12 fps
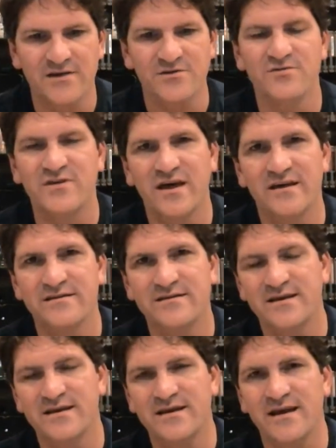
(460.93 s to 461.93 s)
knew that
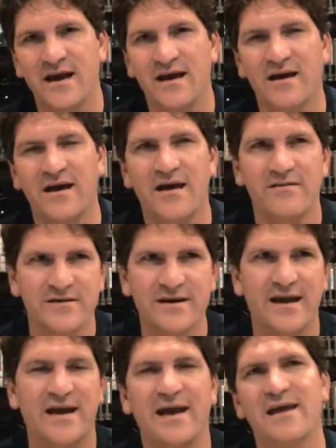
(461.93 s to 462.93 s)
the other
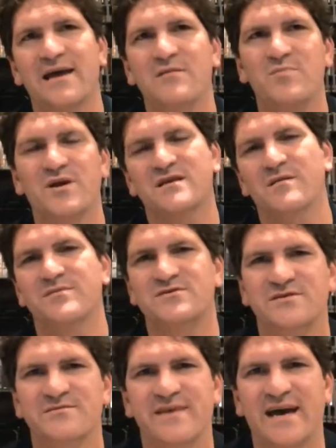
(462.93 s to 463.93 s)
guy had picked up a
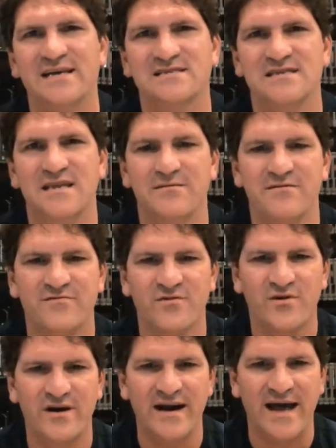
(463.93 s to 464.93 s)
Dreamcast the day
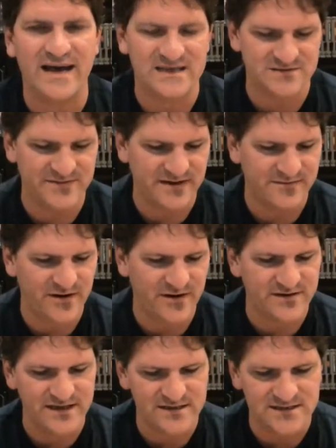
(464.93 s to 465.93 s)
before and asked me
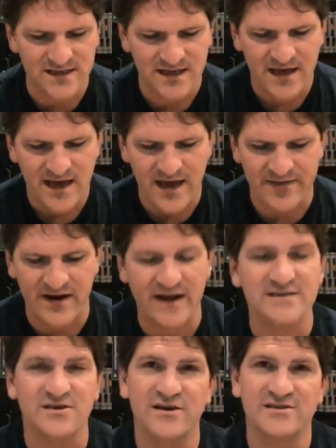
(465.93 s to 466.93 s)
about these. And then
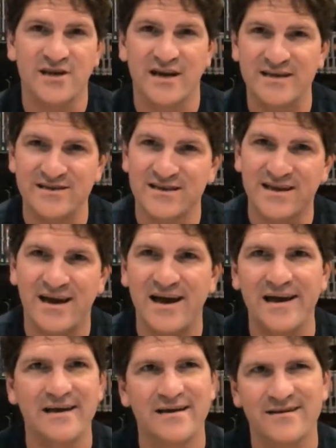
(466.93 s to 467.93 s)
I started talking to the
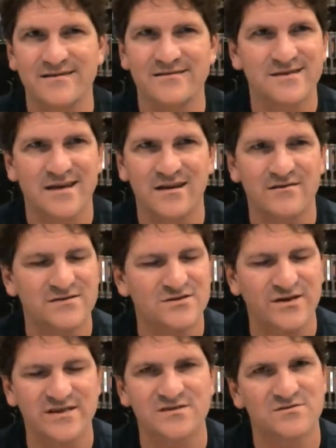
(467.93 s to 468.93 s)
guy. I know it's kind of a
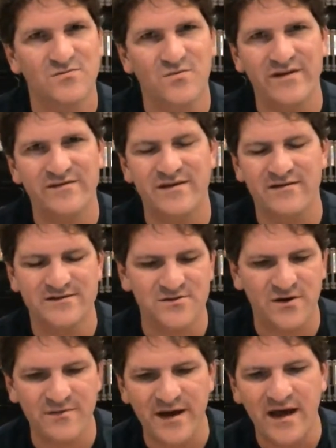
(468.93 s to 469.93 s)
strange way of telling the
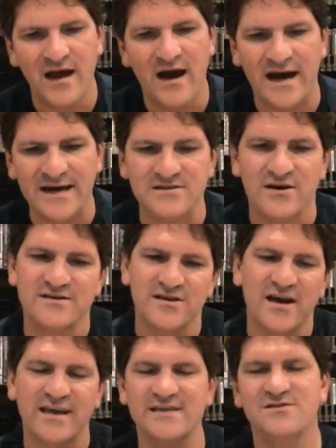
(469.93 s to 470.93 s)
story, but I started
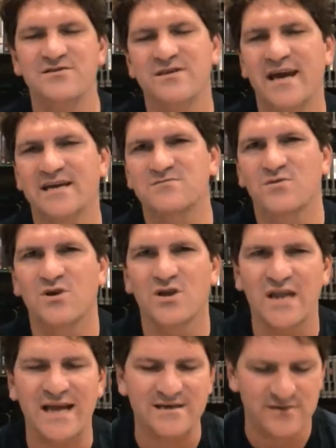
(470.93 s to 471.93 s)
talking to the actual
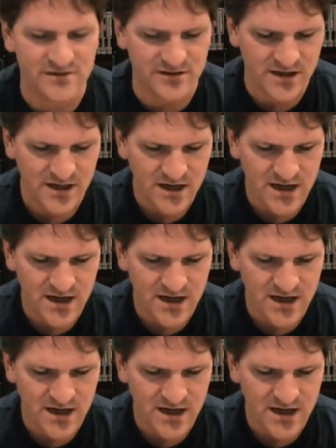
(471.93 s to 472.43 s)
collector.